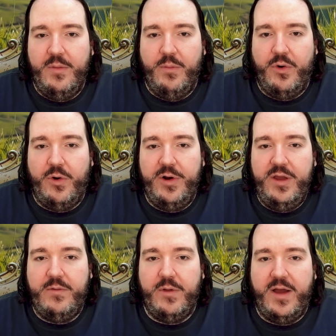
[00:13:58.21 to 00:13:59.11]
more
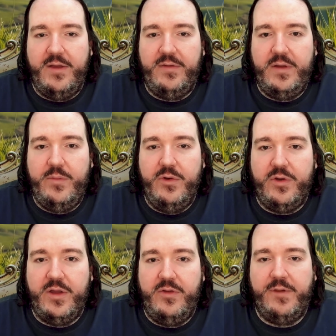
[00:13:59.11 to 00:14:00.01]
equalize them, you
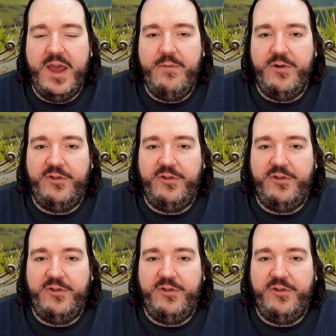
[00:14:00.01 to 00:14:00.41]
can flavor